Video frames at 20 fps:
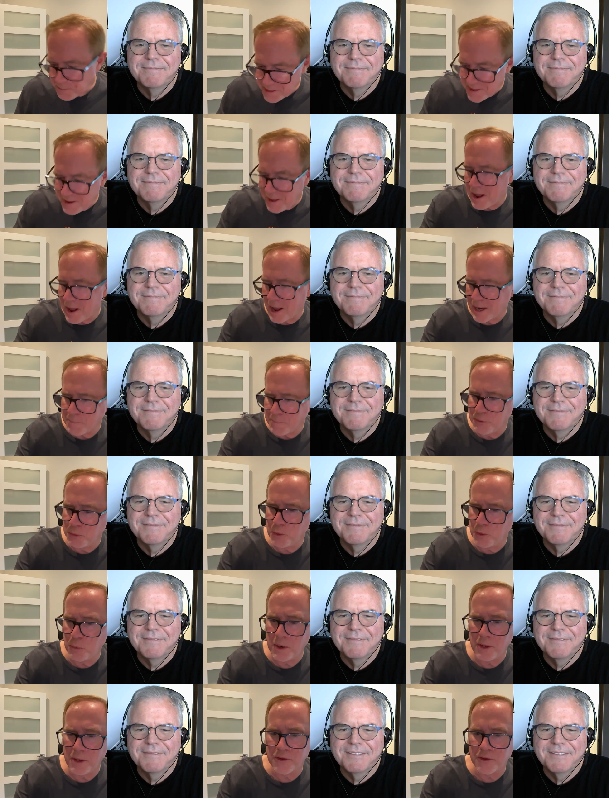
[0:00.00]
Speaker 1: I am doing
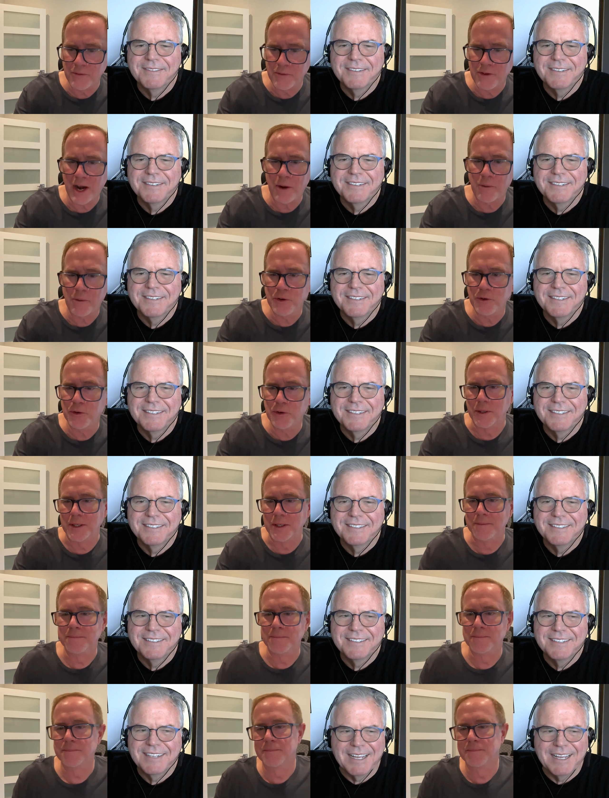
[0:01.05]
well. David, how are you doing?
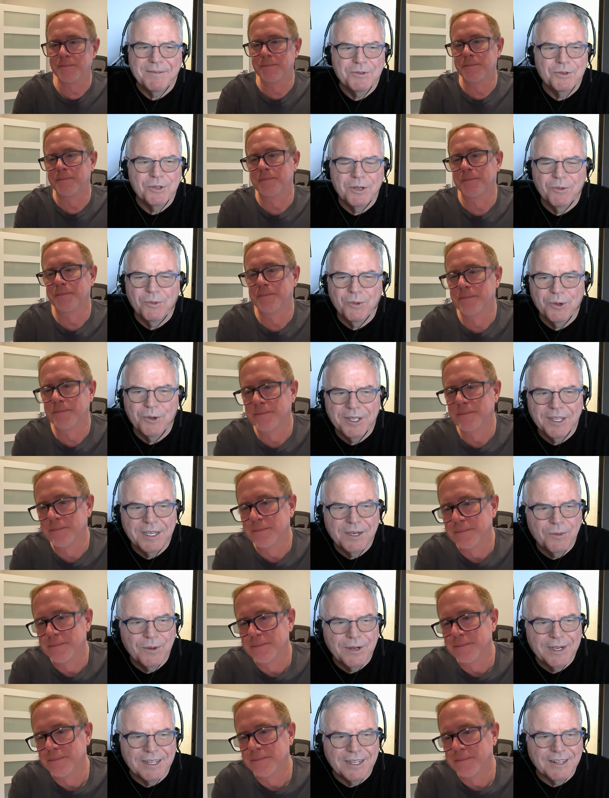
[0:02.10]
Speaker 2: I'm doing really
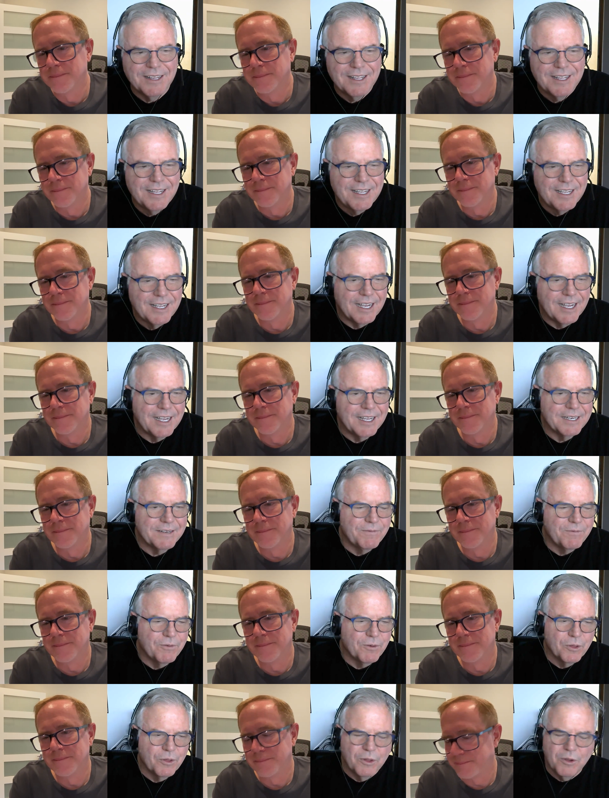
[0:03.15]
well. Uh,
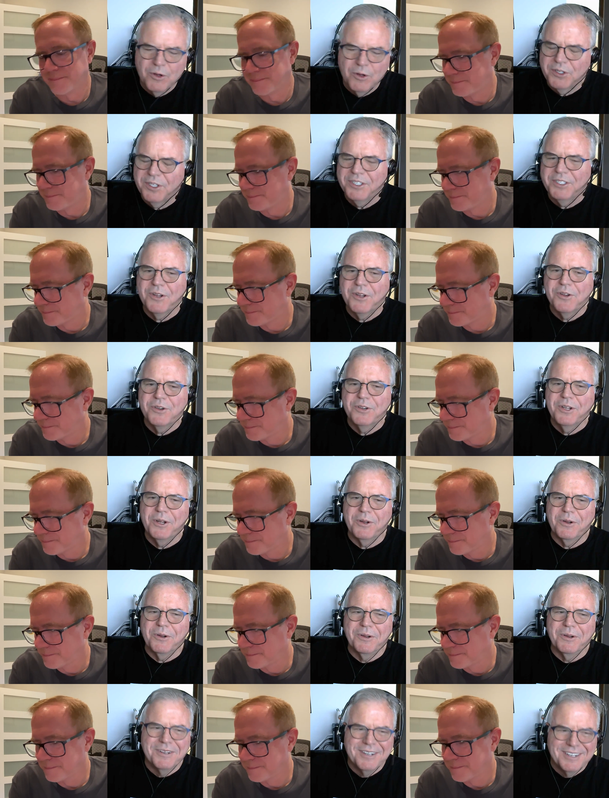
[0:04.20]
for those that don't
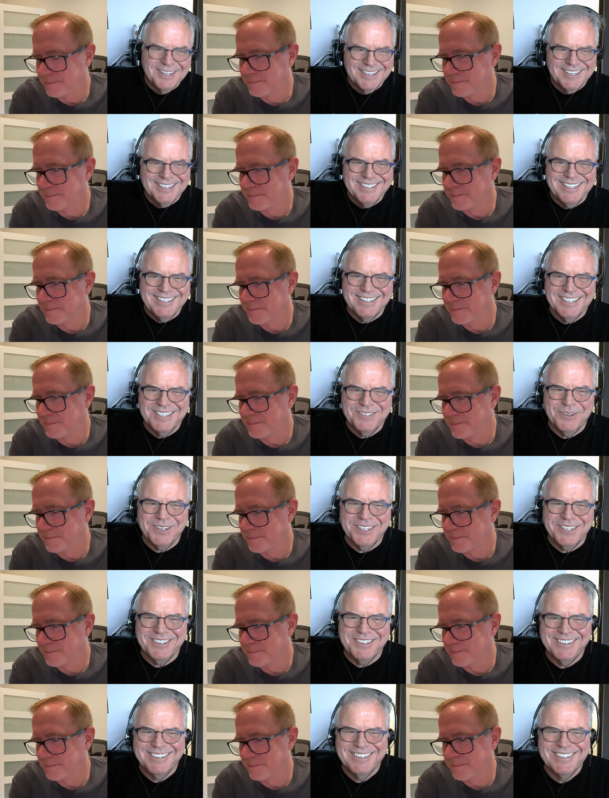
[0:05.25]
know, tell us what
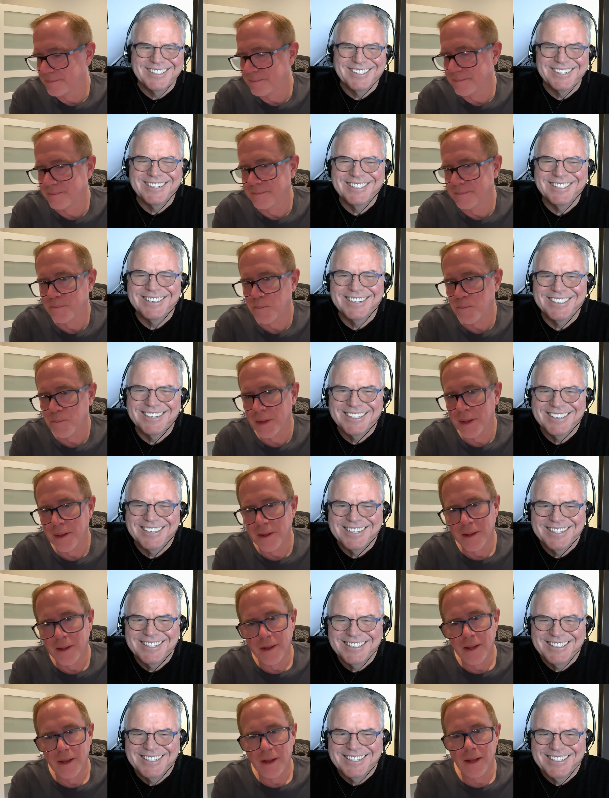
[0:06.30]
you do.
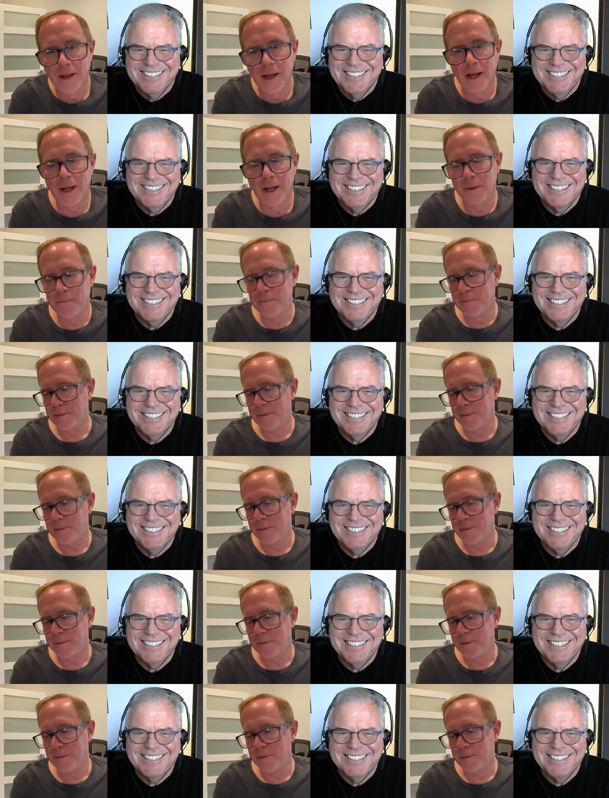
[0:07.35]
Speaker 1: Um,